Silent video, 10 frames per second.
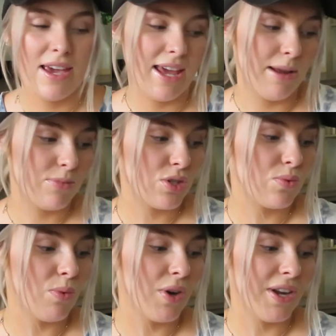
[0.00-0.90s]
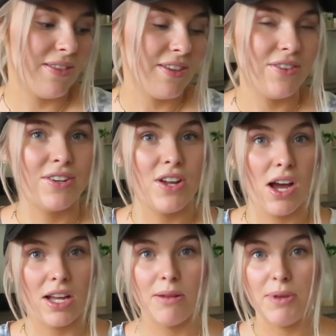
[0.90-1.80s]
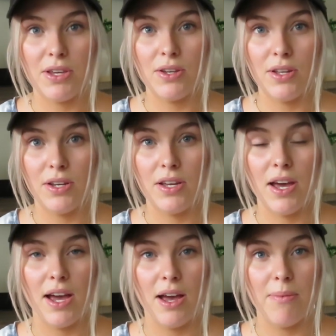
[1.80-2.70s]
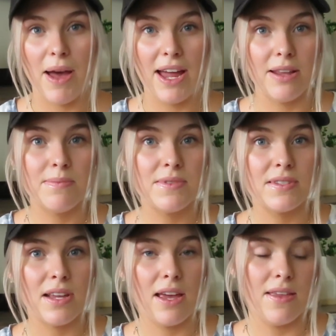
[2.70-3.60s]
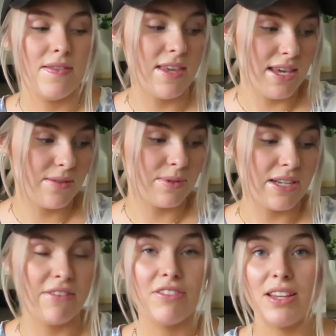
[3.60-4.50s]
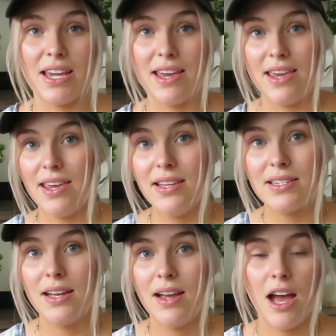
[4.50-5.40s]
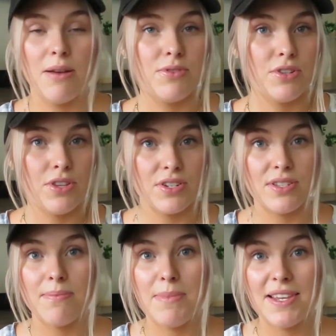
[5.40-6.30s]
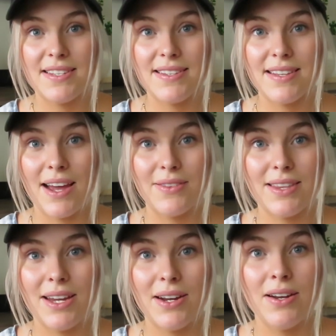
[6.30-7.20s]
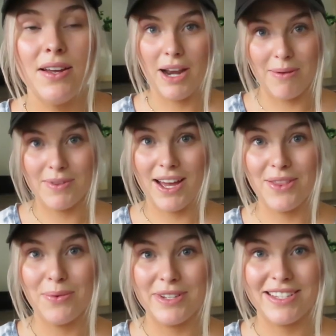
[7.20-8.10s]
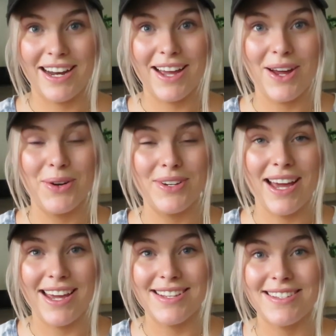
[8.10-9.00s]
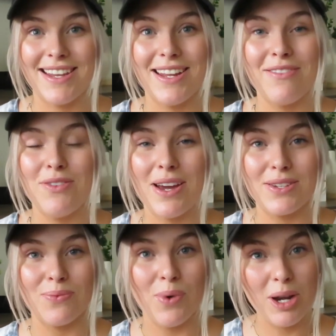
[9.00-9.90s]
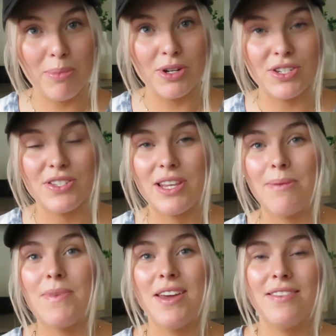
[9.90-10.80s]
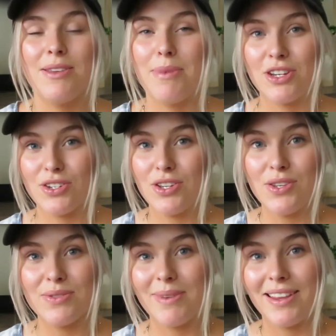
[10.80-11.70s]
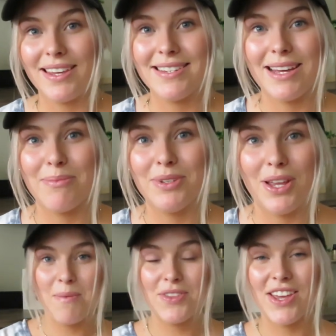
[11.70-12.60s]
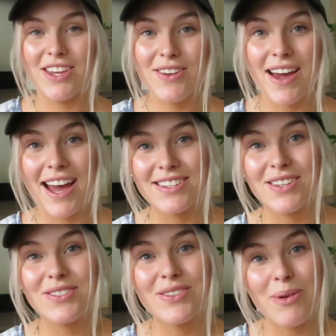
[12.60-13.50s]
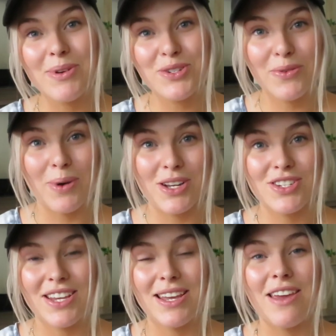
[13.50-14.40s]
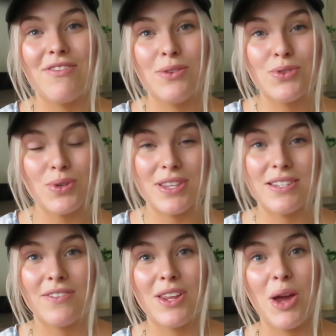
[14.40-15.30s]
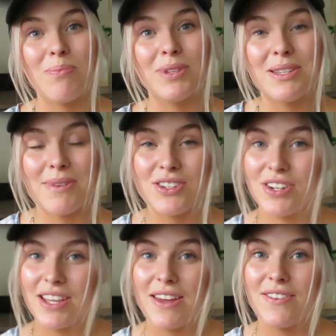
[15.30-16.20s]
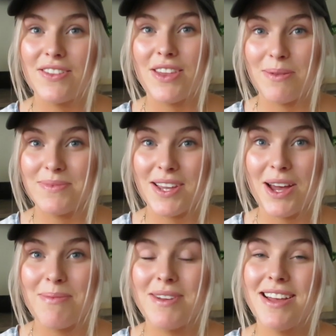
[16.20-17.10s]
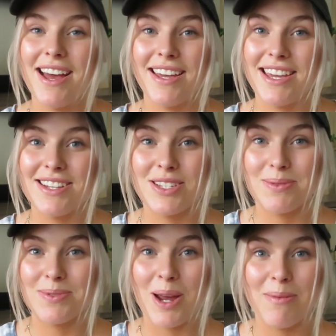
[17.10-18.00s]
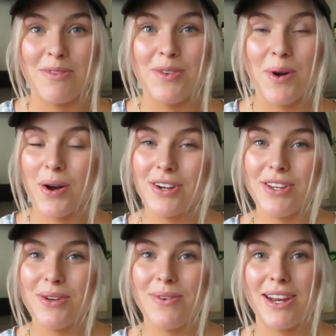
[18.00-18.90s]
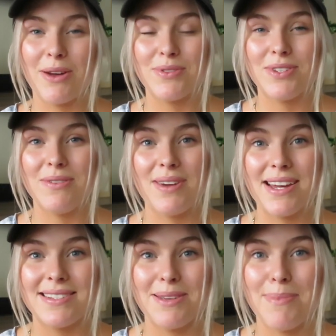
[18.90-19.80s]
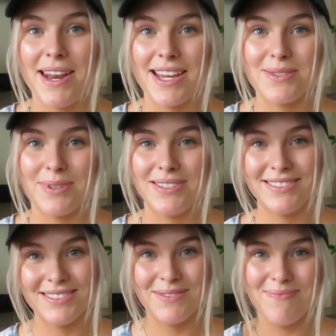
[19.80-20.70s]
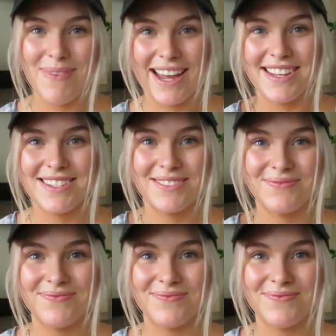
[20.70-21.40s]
and I'm just worried that they're not going to be good um, items, and these were definitely a hit. I'm sure there's some misses out there, but I'm glad the ones that I got are nice, and if you guys want to purchase them, then make sure you use my link down below. But thank you guys so much for watching. If you enjoyed this video, please make sure to give it a thumbs up. Again, subscribe if you are new, and I will see you guys in my next one. Bye, guys.